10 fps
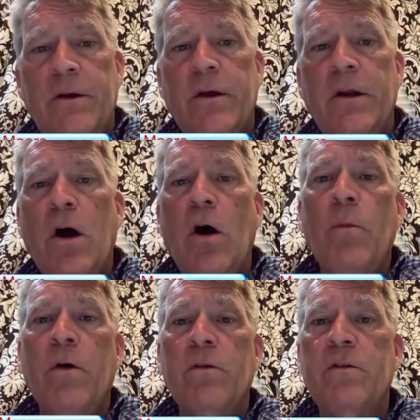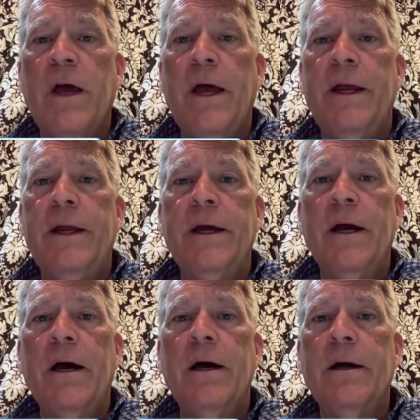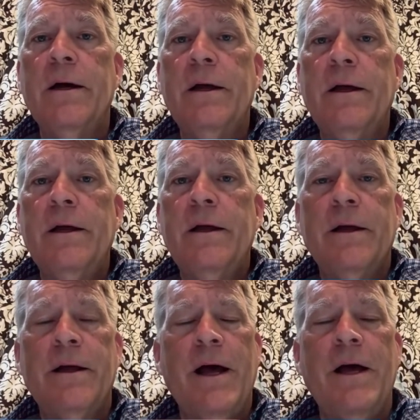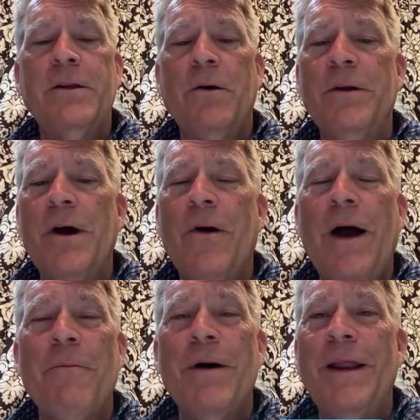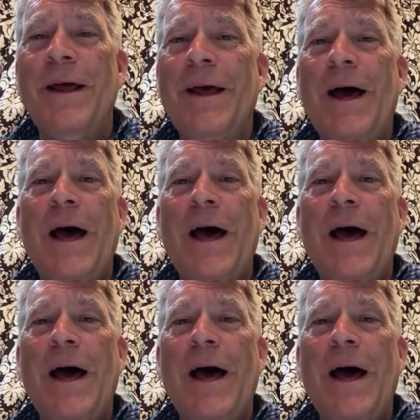you can almost say I don't know how many.